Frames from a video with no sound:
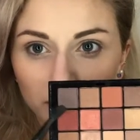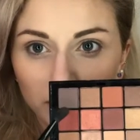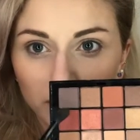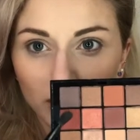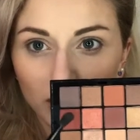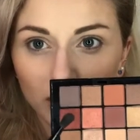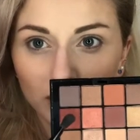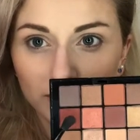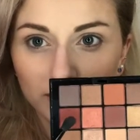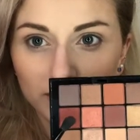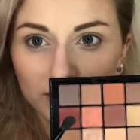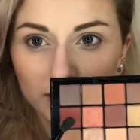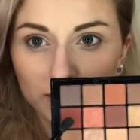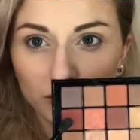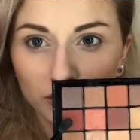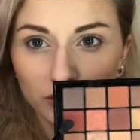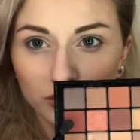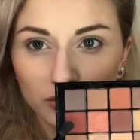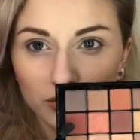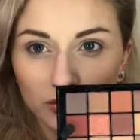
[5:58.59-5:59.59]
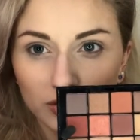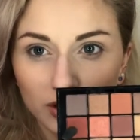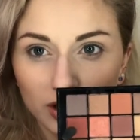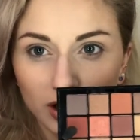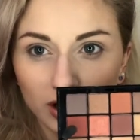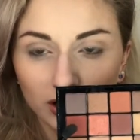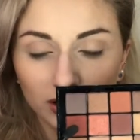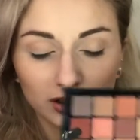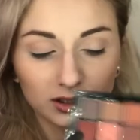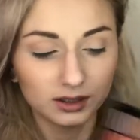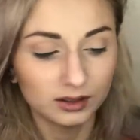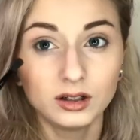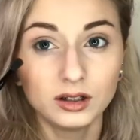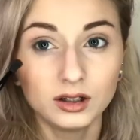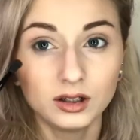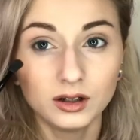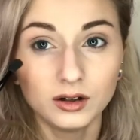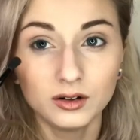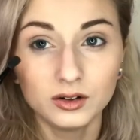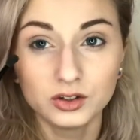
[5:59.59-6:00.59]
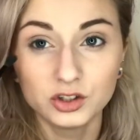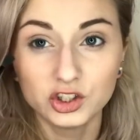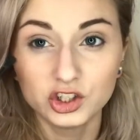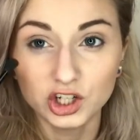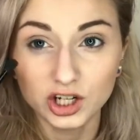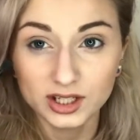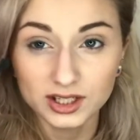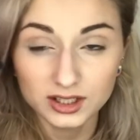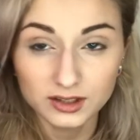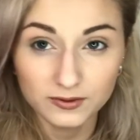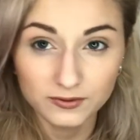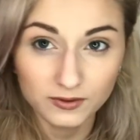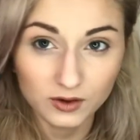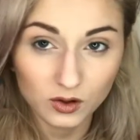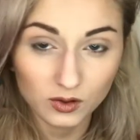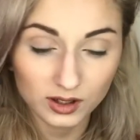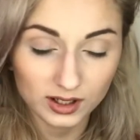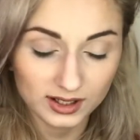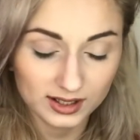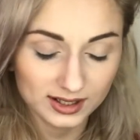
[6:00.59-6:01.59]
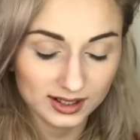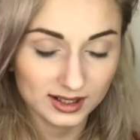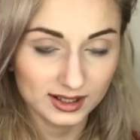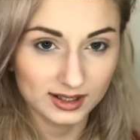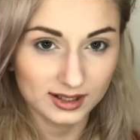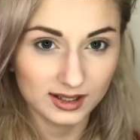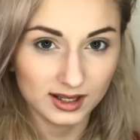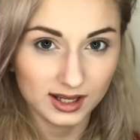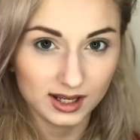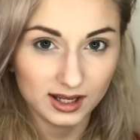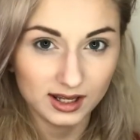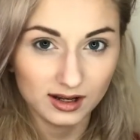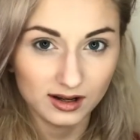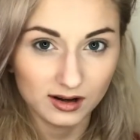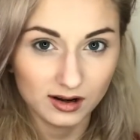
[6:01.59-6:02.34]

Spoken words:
mauve-y maroon color, just focus it